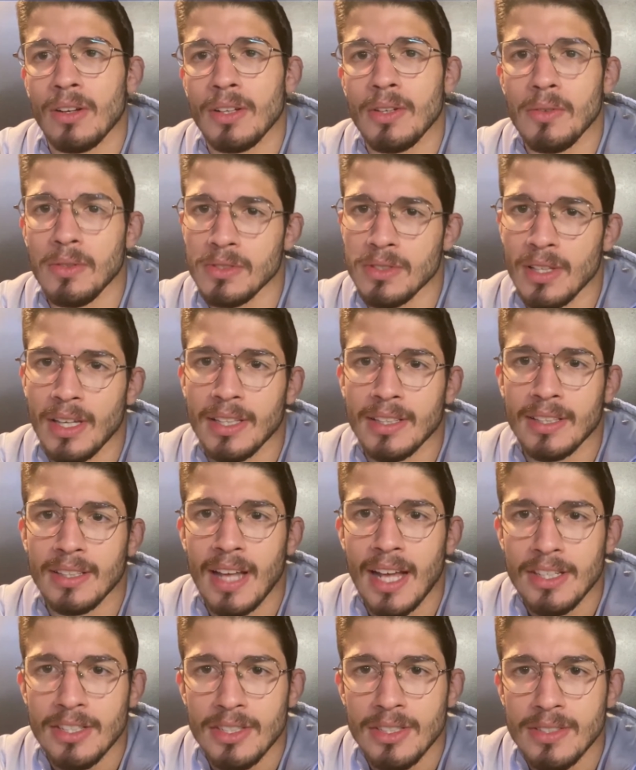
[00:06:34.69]
He was like
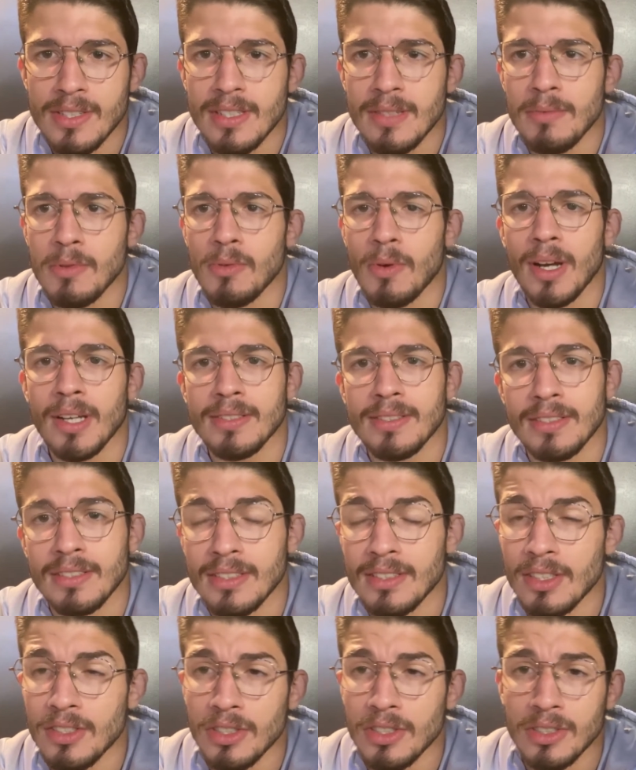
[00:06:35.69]
national team in wrestling,
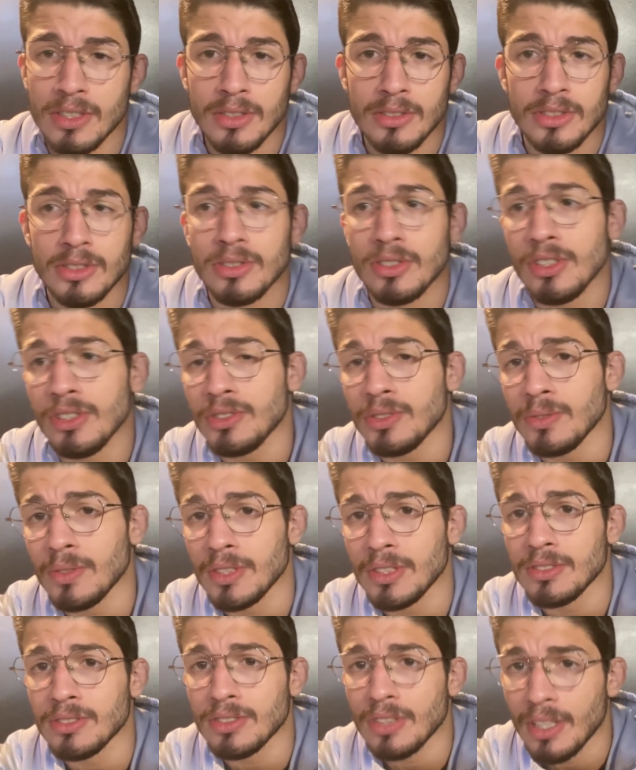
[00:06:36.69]
such a good jiu-jitsu
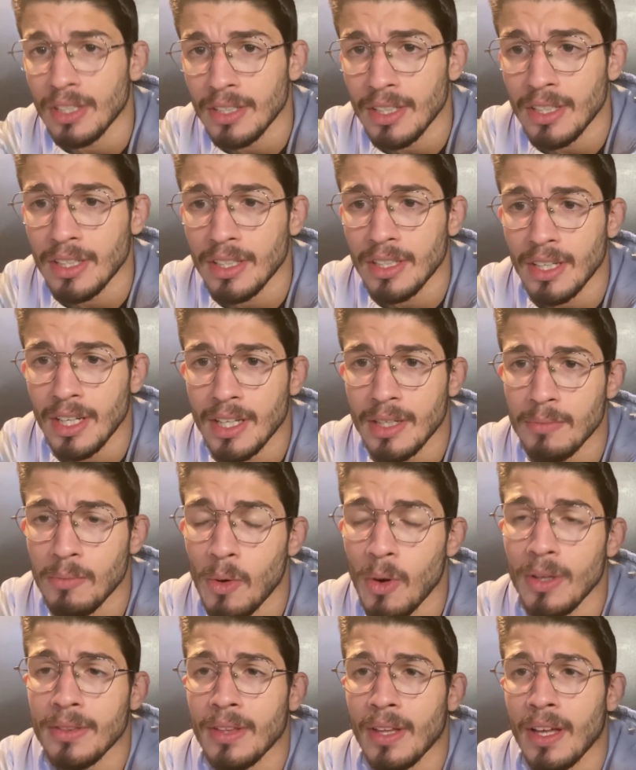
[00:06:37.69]
and
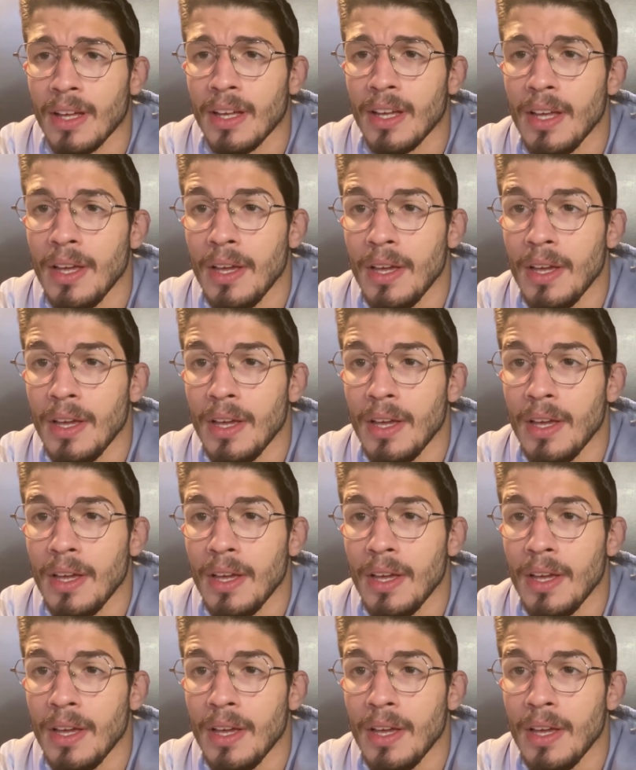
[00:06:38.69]
Muay Thai.